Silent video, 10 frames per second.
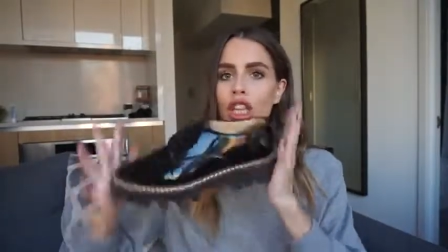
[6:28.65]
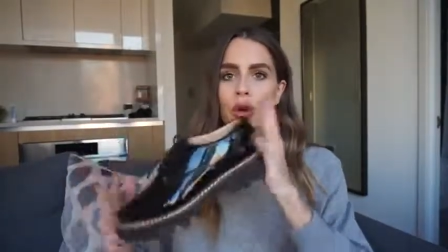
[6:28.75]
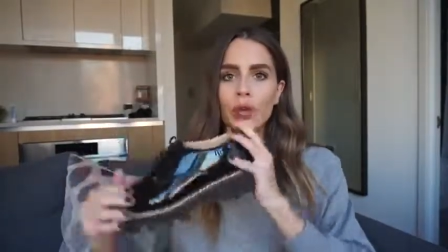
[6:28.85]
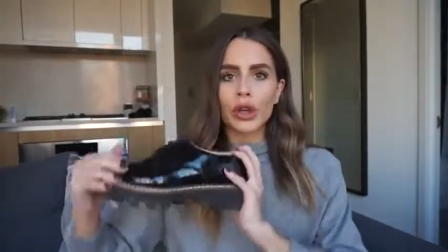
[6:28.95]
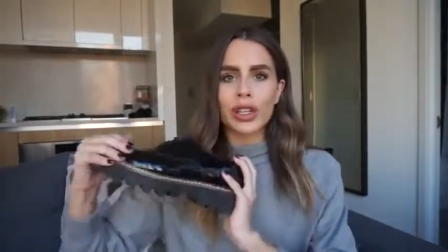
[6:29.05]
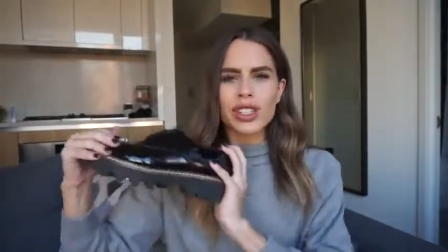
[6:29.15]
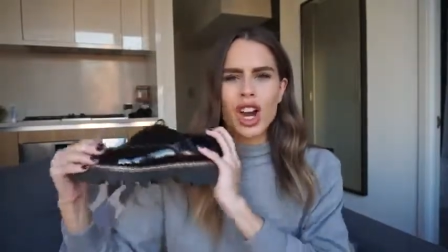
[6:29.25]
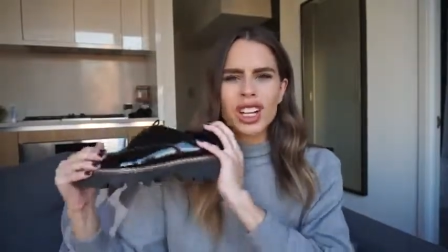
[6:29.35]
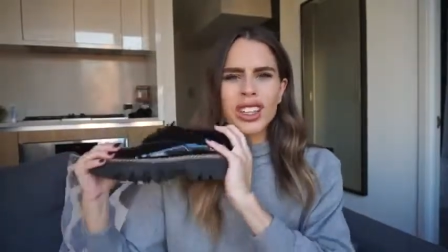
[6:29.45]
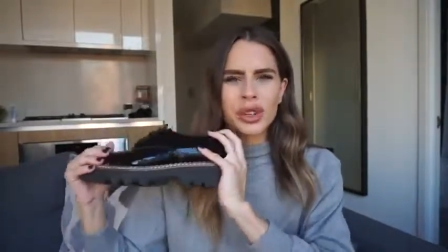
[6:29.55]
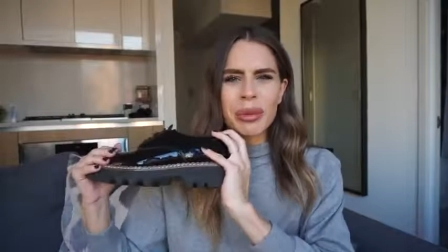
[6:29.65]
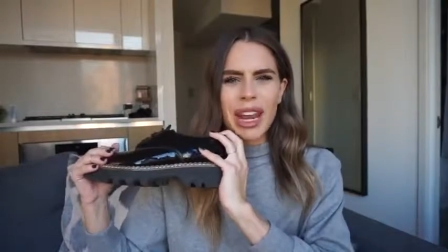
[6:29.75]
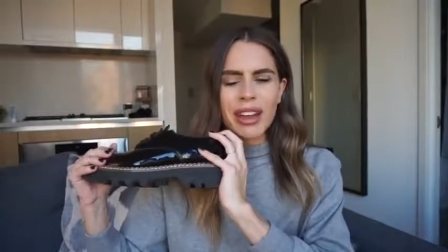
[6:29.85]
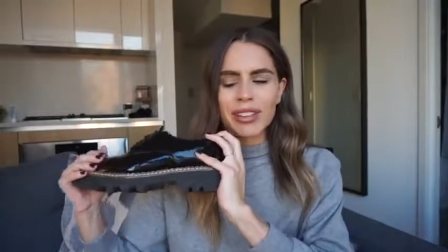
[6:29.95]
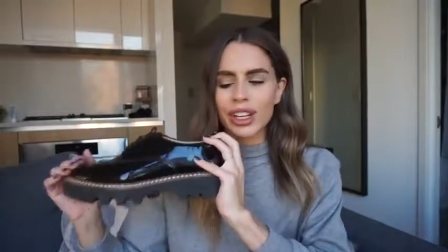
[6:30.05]
loafers are a little bit
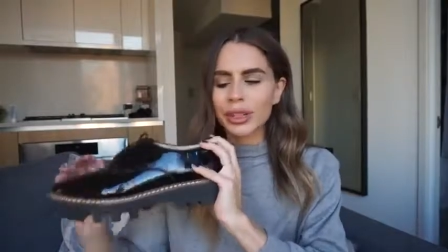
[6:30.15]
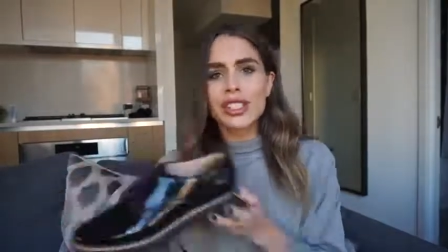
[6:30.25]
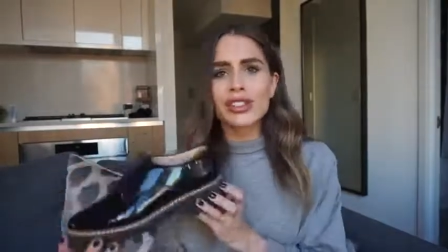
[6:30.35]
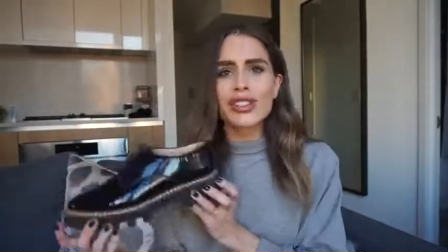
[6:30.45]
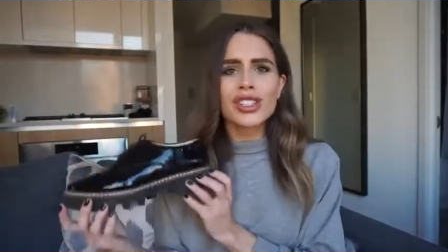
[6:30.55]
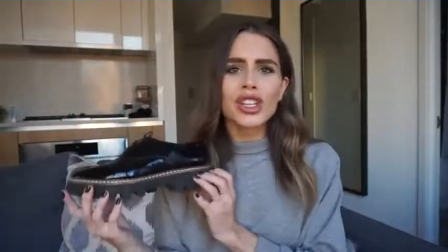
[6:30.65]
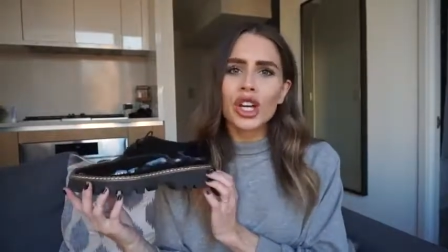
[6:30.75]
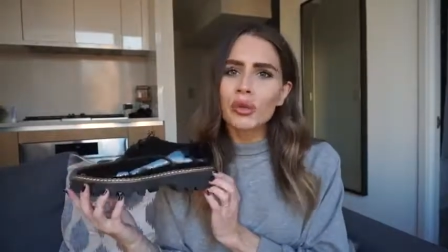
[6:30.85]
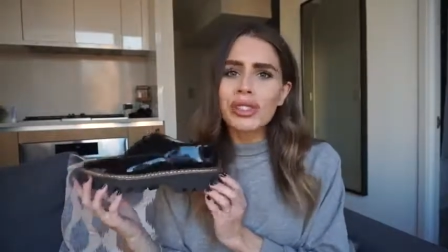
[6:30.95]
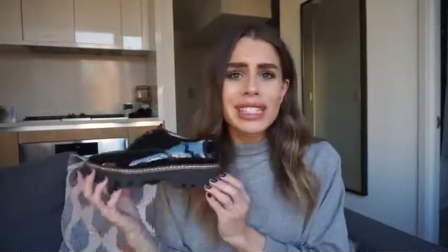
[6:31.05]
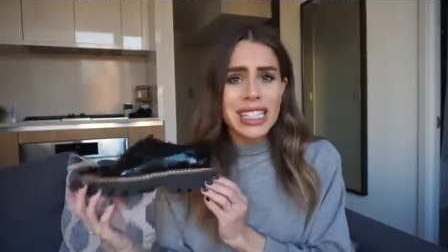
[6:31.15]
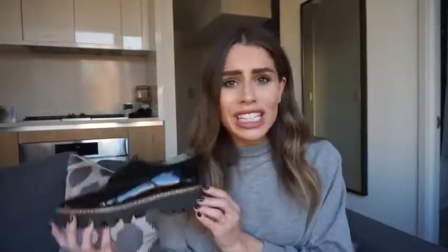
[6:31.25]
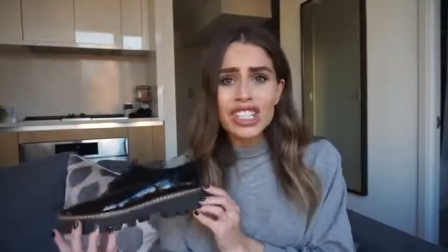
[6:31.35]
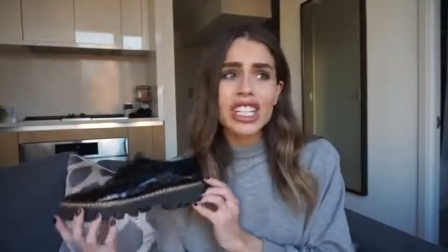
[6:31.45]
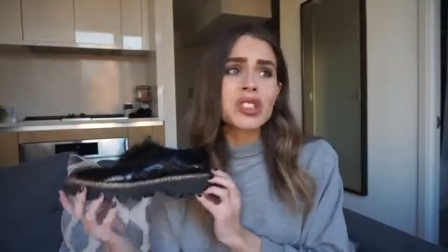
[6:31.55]
heavier. These are just good with
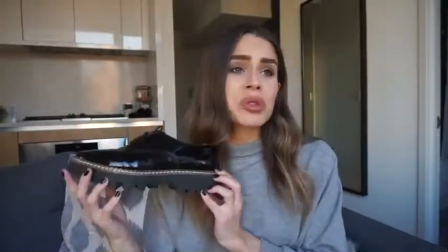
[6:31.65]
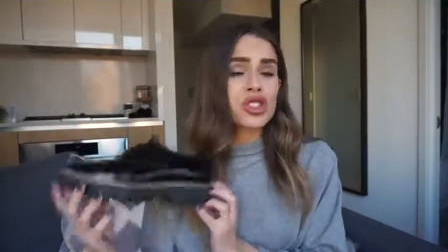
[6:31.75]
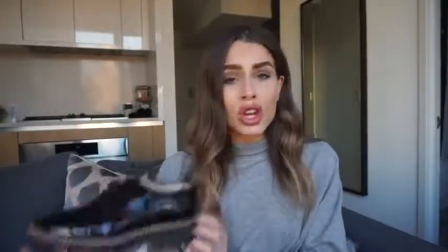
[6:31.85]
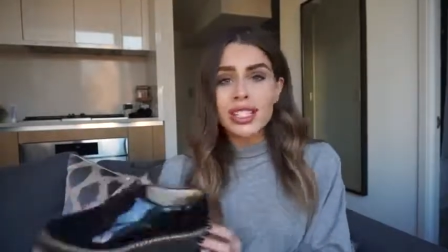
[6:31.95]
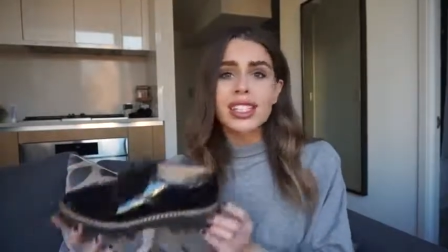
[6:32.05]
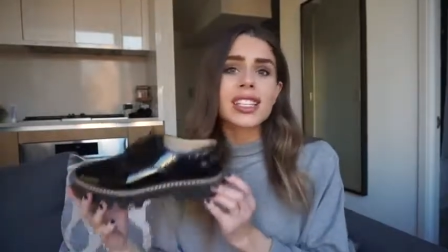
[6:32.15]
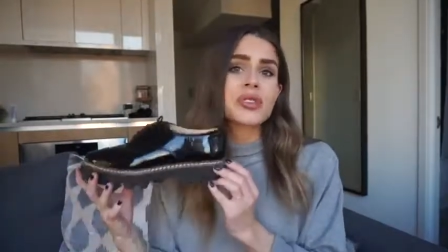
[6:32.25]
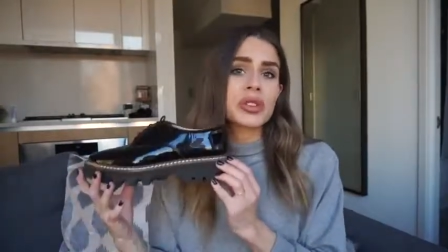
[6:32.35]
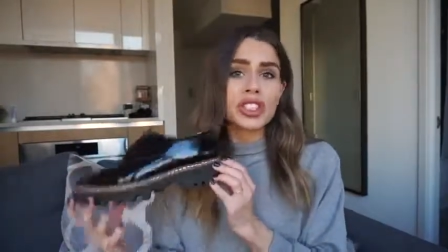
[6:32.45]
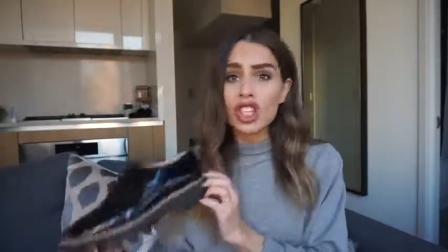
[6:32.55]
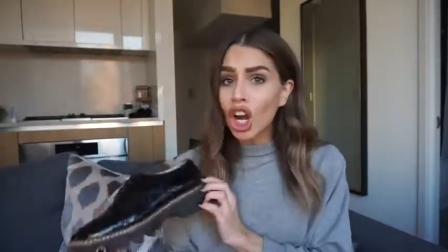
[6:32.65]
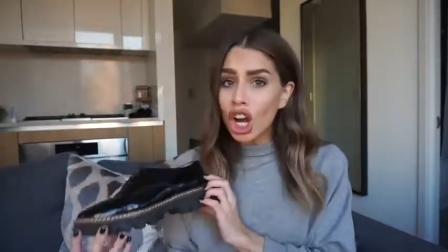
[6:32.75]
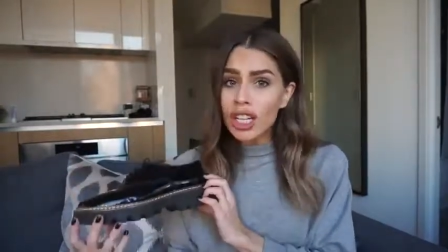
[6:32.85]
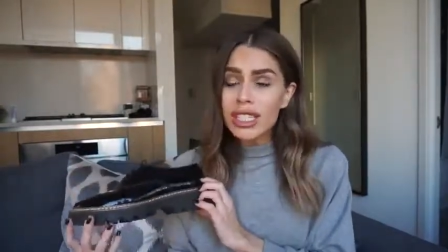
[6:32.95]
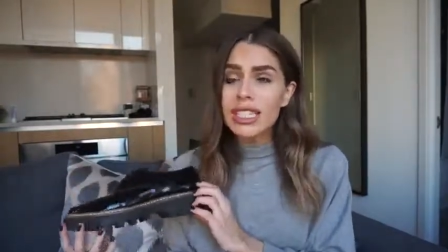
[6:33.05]
skinny jeans, with dresses, with
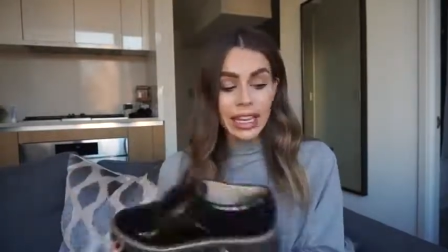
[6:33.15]
skirts.